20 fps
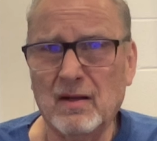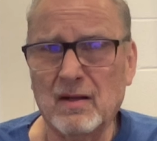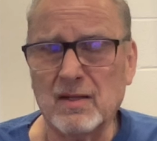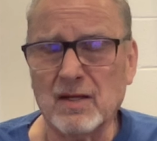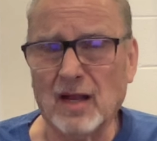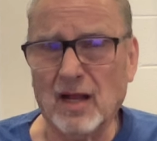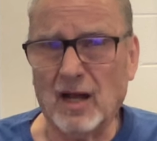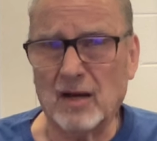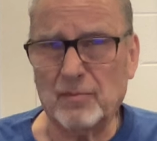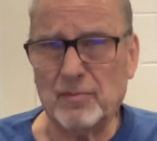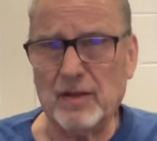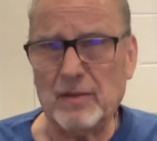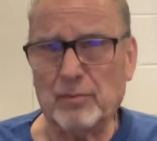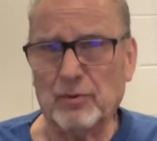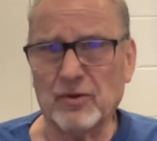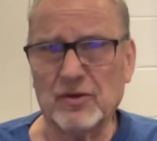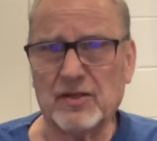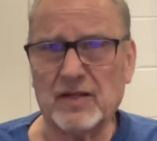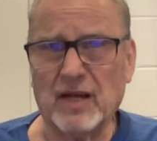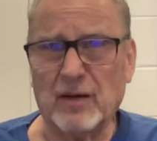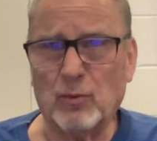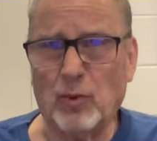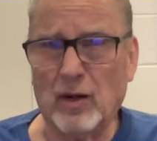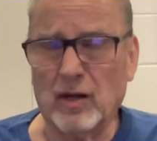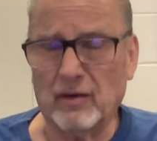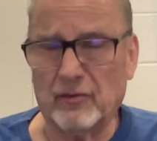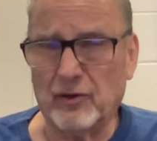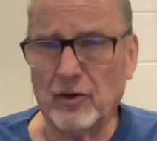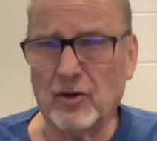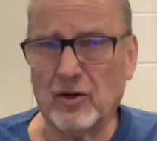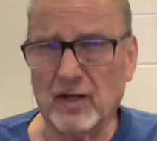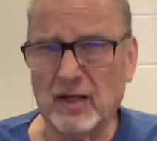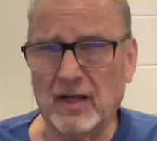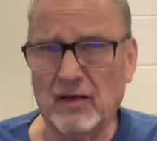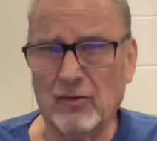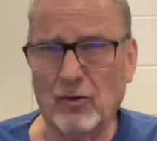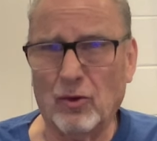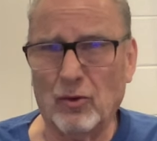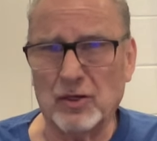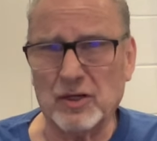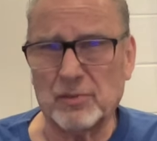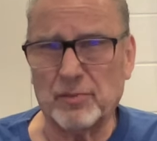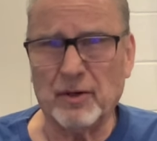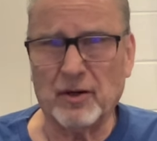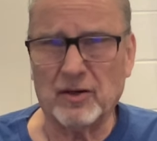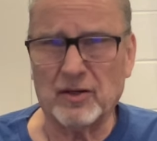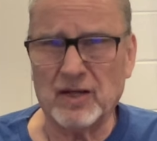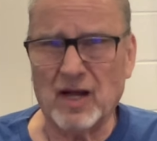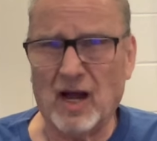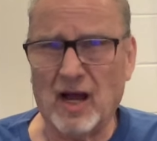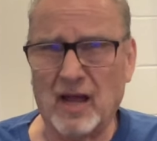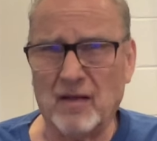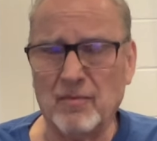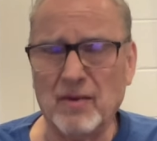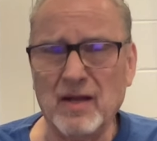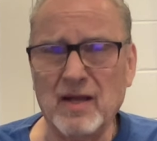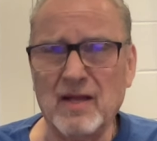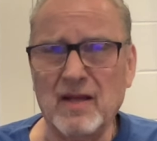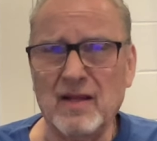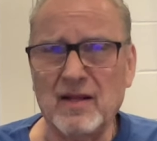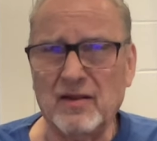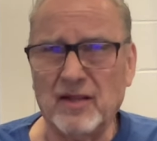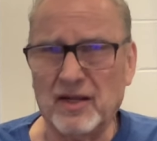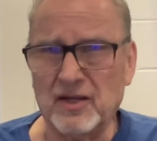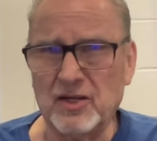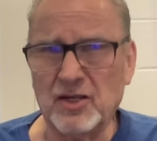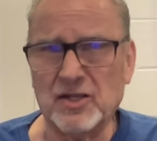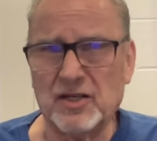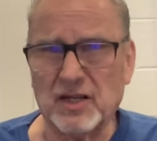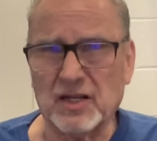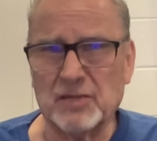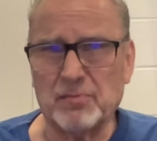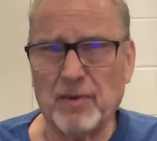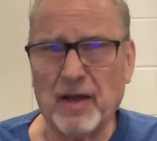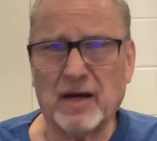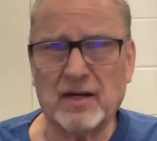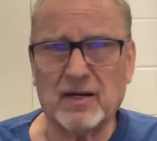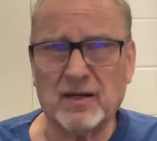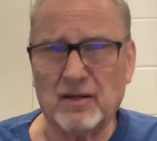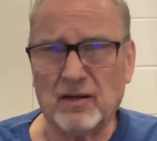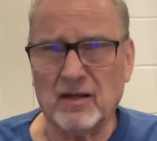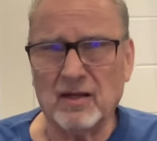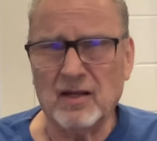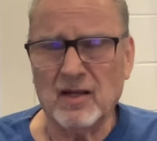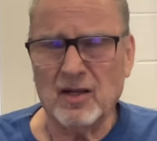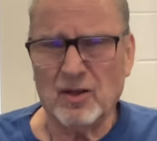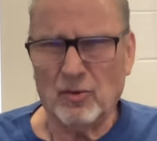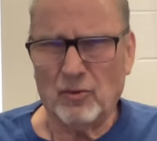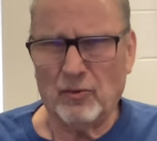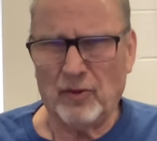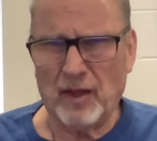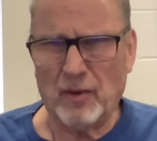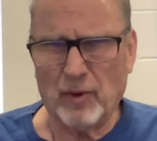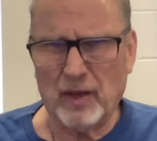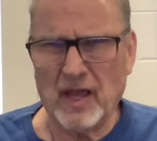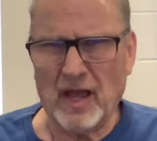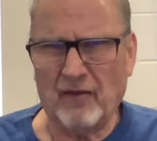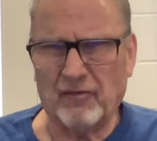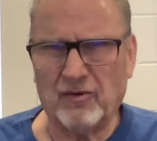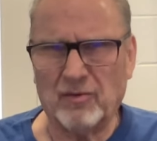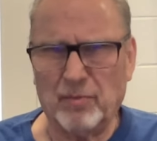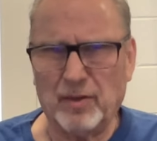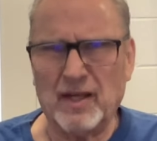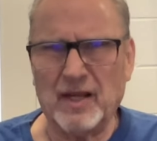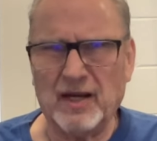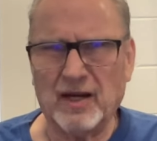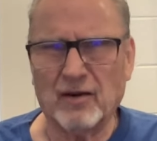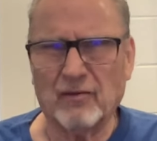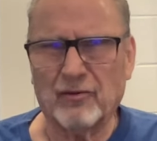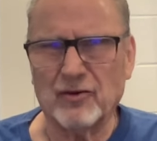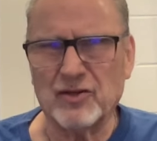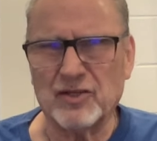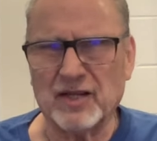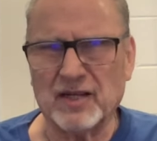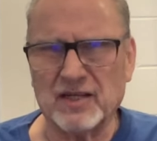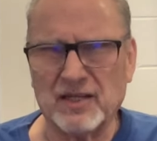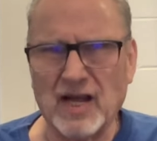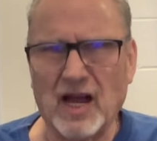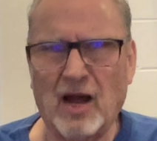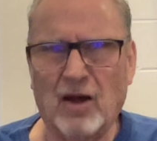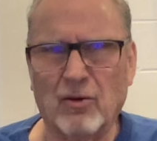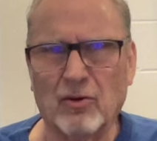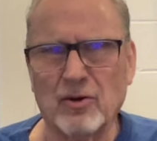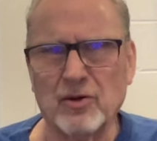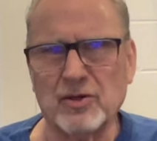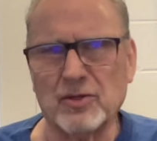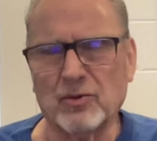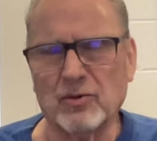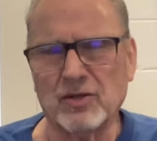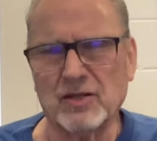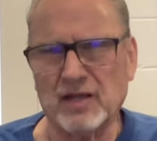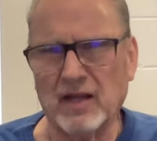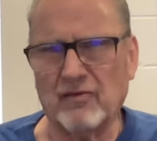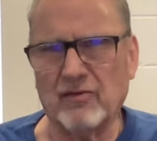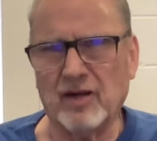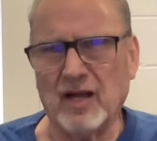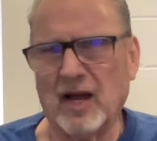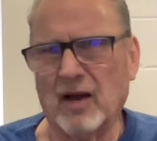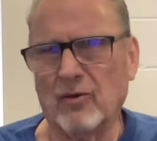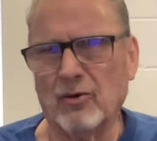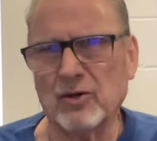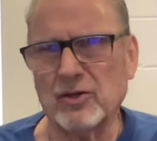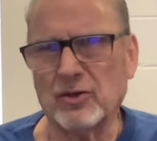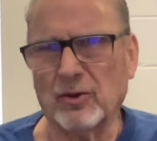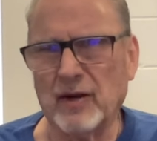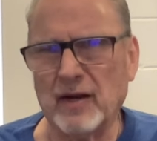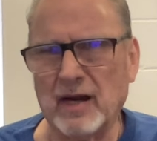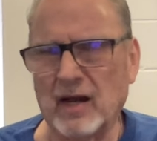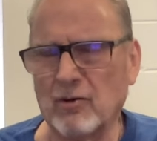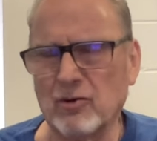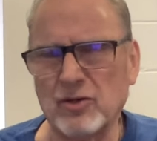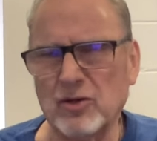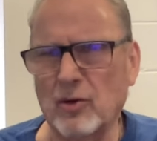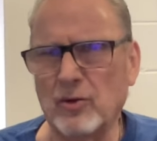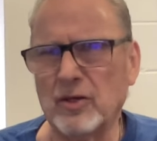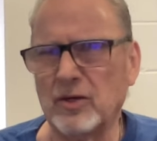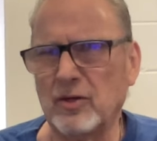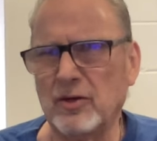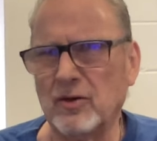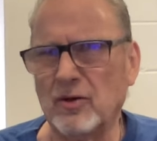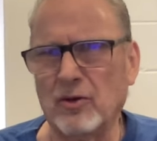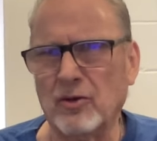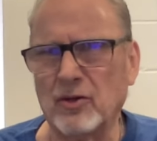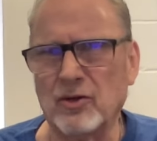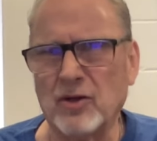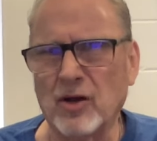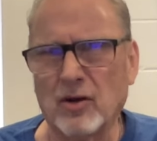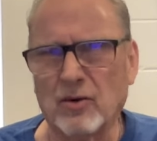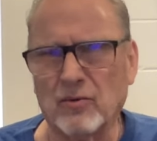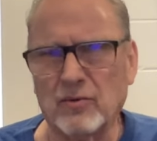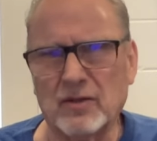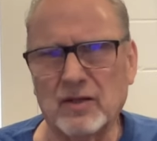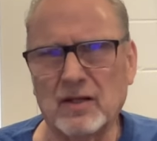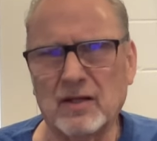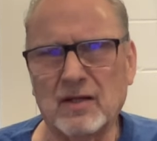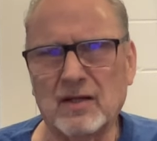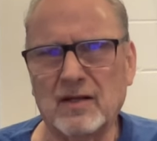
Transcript: As a lot of people said, well, if you're going to give the Holy Spirit time, then just expect to, then we have to be here for 6 hours or 7 hours or 8 hours. No, you don't.